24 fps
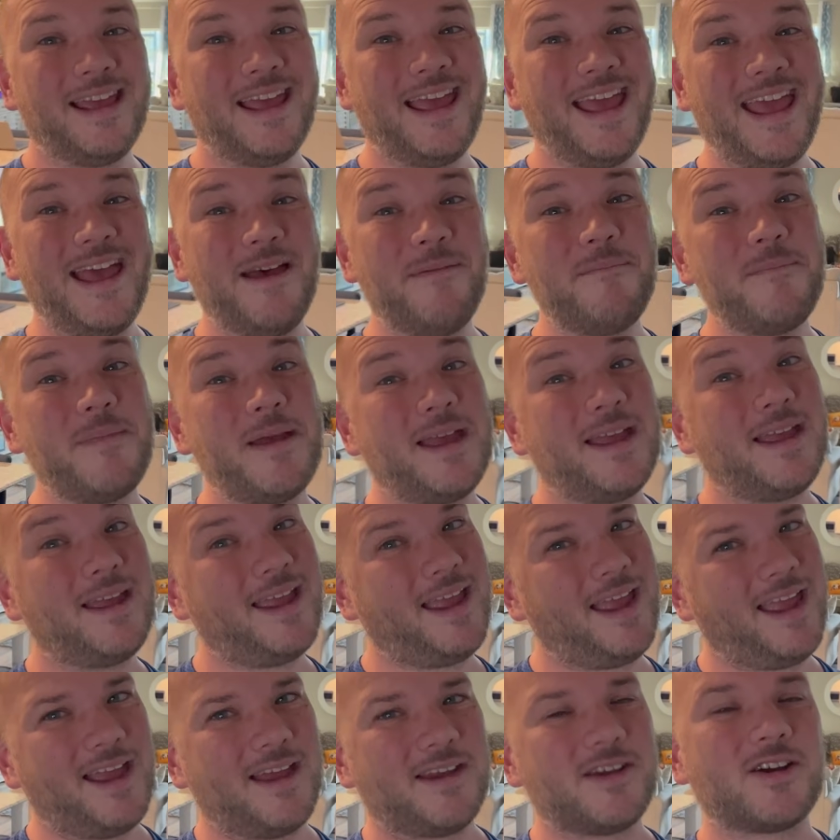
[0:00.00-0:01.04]
Him
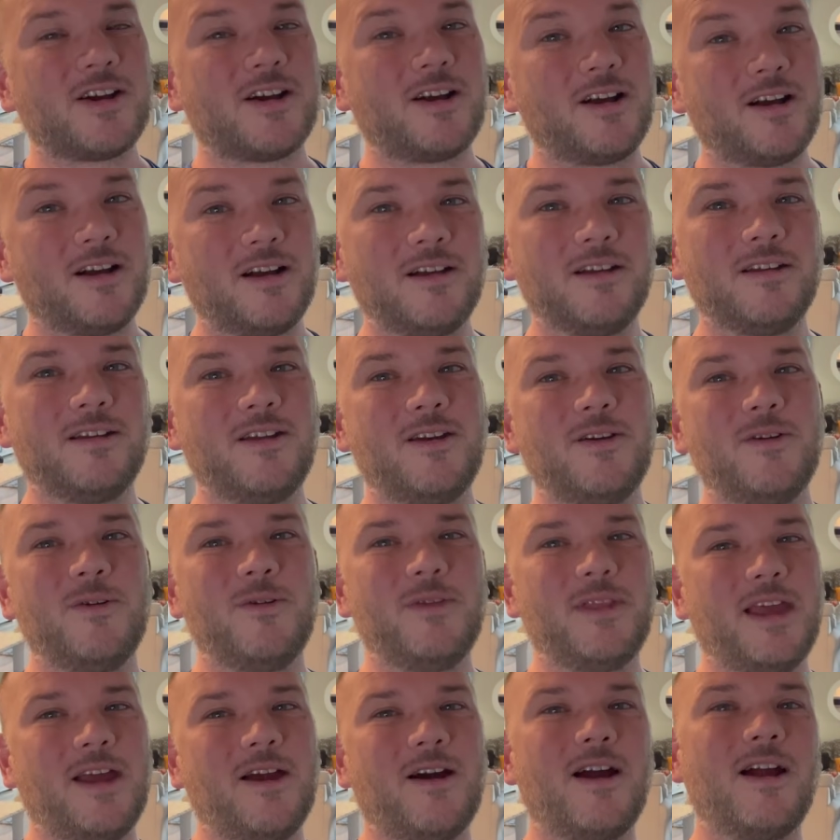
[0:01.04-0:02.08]
and her know
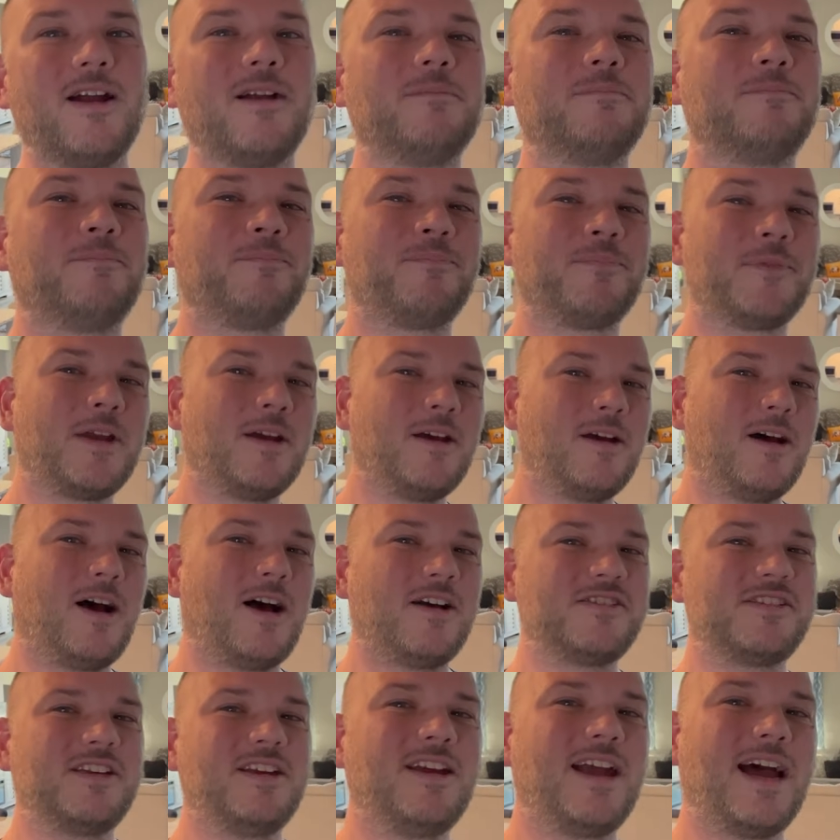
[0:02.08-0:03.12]
who they are.
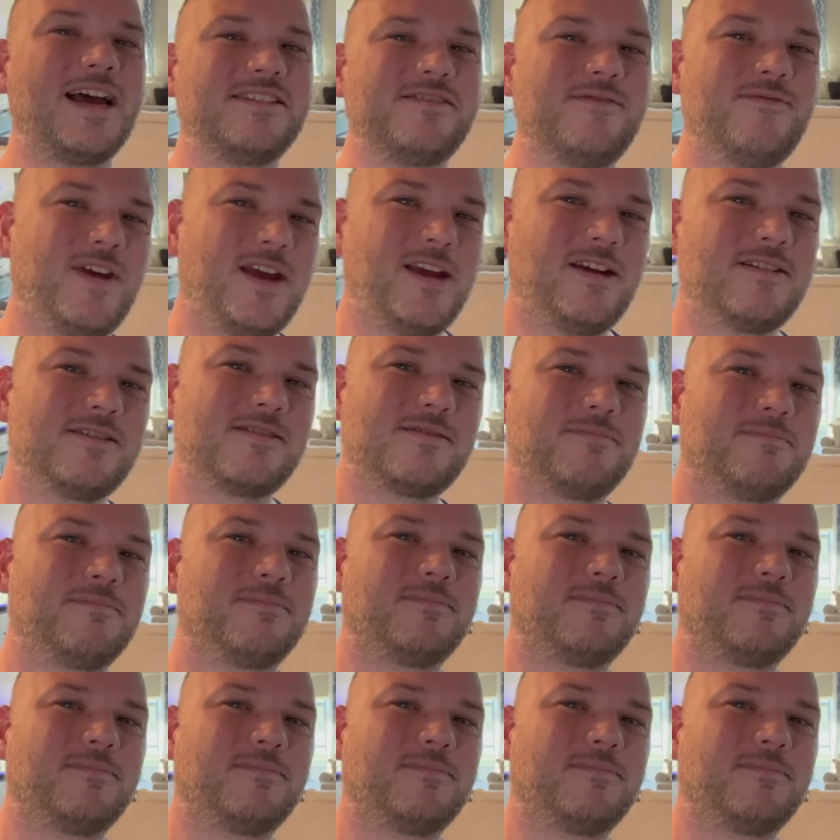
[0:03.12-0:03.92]
I'll see you guys in Vegas.